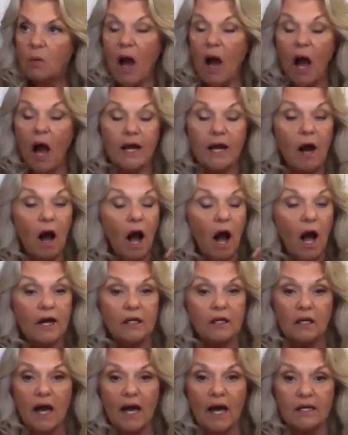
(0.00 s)
Well, I, I
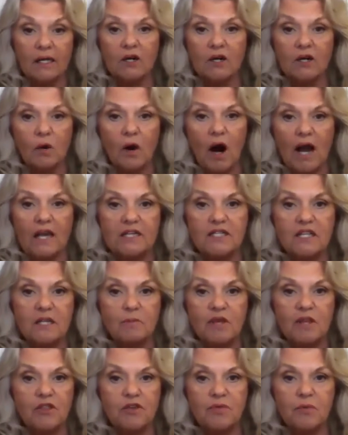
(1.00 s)
categorize
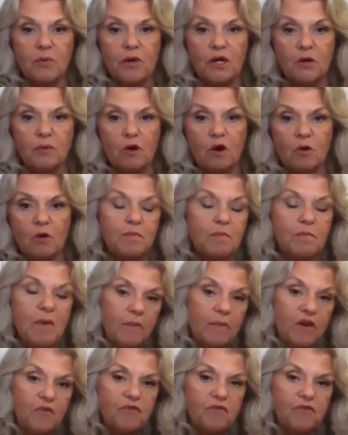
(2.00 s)
them in three groups,
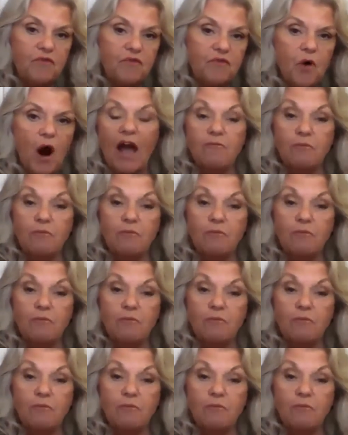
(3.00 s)
maybe four.